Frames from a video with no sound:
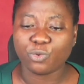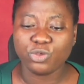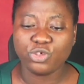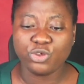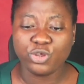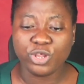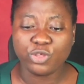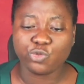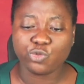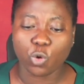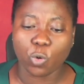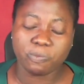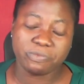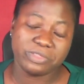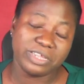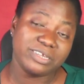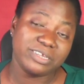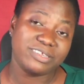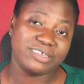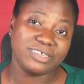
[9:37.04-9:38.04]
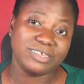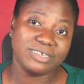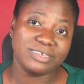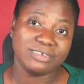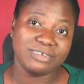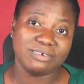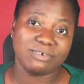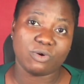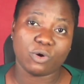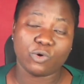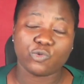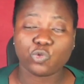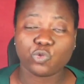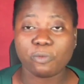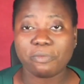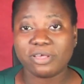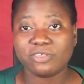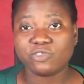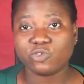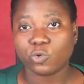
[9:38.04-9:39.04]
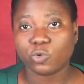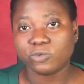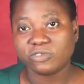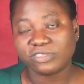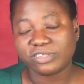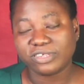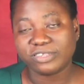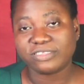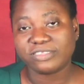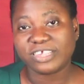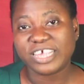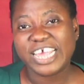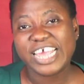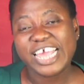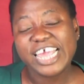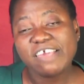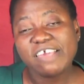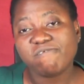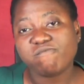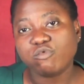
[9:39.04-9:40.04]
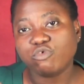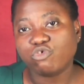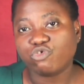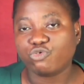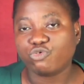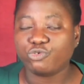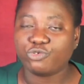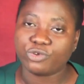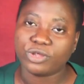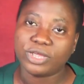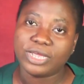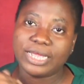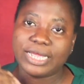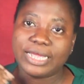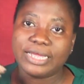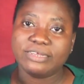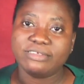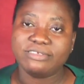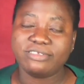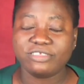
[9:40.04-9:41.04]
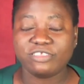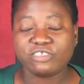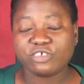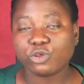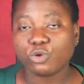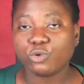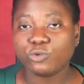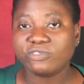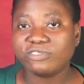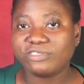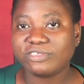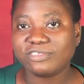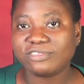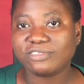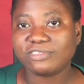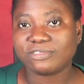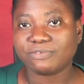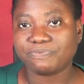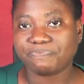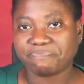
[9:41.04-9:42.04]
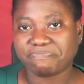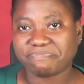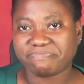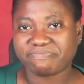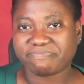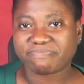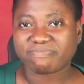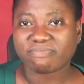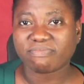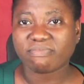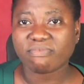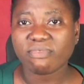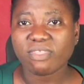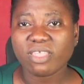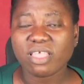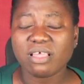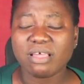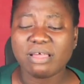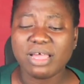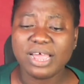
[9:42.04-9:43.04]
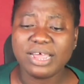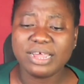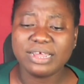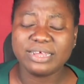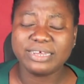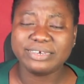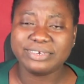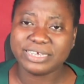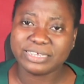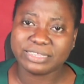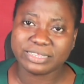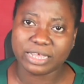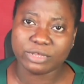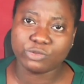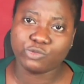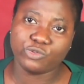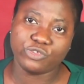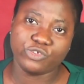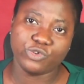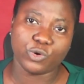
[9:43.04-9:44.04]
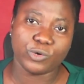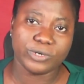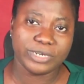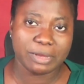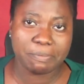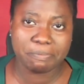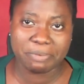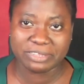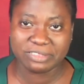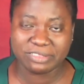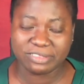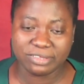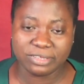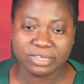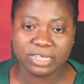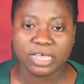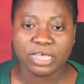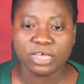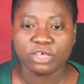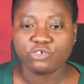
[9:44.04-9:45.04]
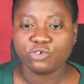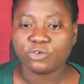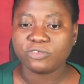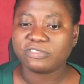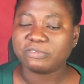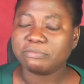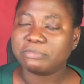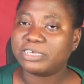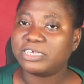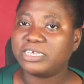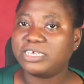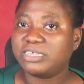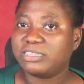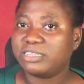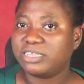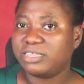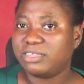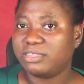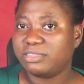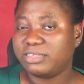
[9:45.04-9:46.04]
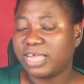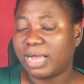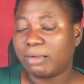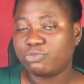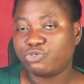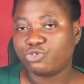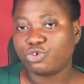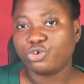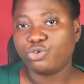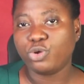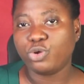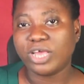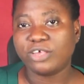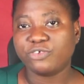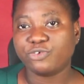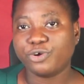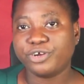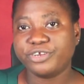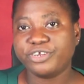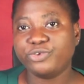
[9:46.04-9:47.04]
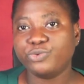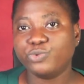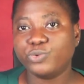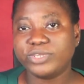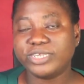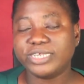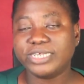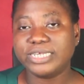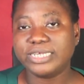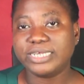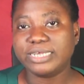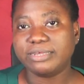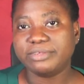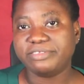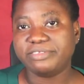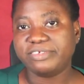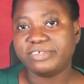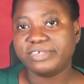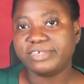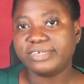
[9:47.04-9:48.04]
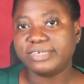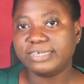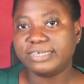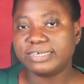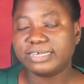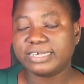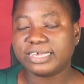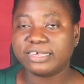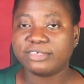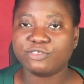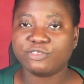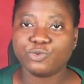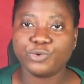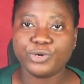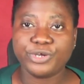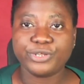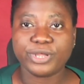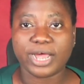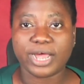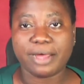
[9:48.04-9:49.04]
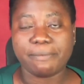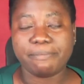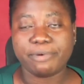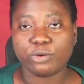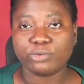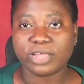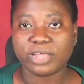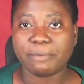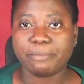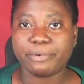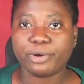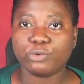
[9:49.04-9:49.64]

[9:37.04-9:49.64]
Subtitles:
you need to obtain the customer's consent if you should disclose this data to the other party. Just imagine, I'm sure you guys already know the case going about